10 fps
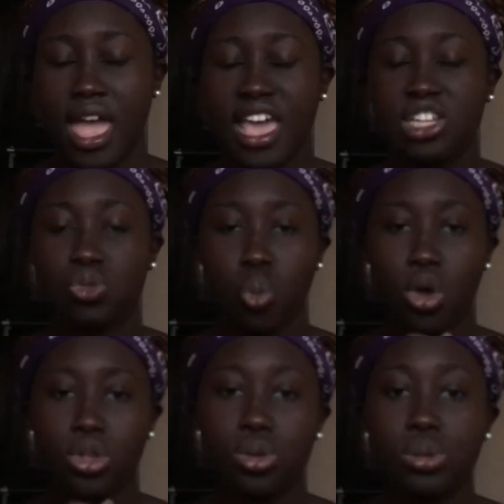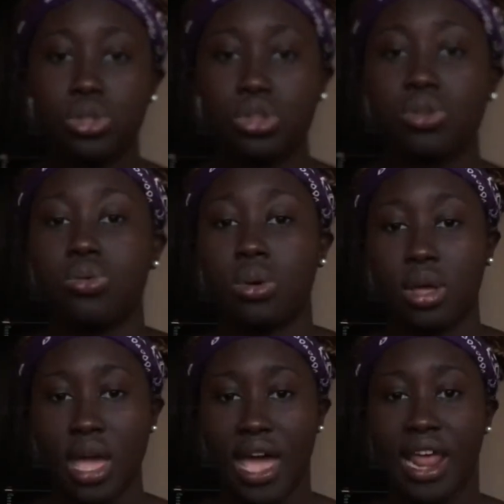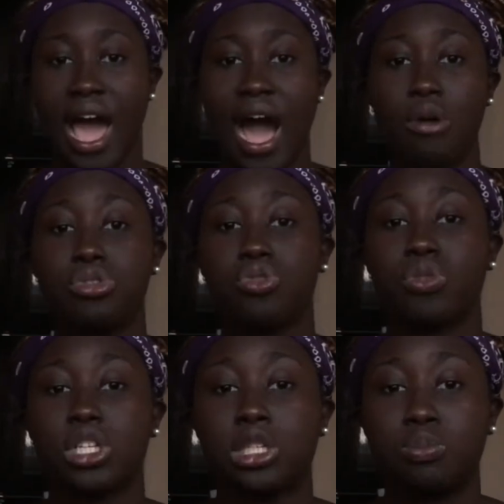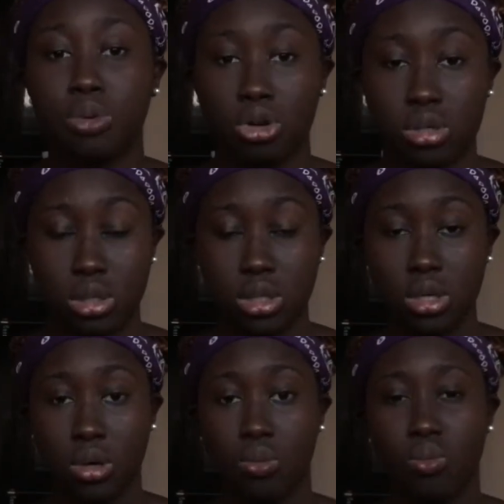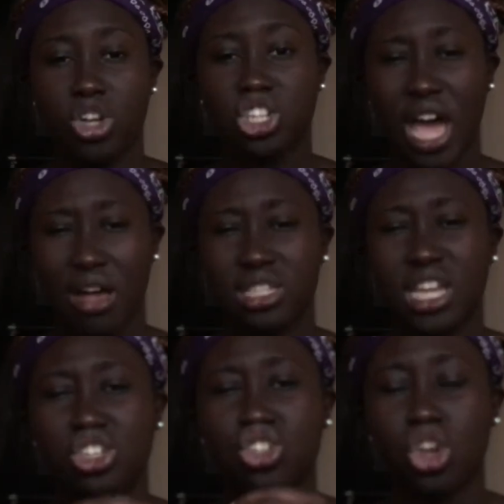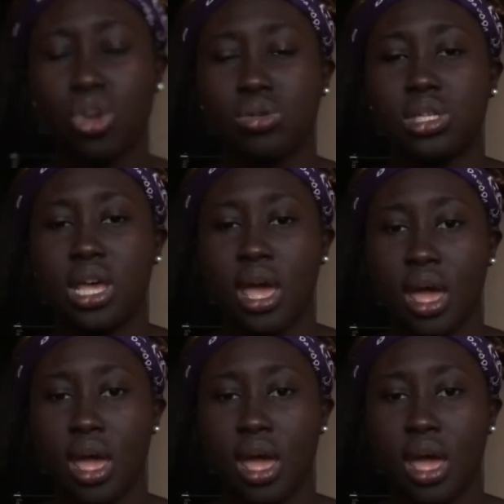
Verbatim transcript: It's what you do and how you respond which counts and shows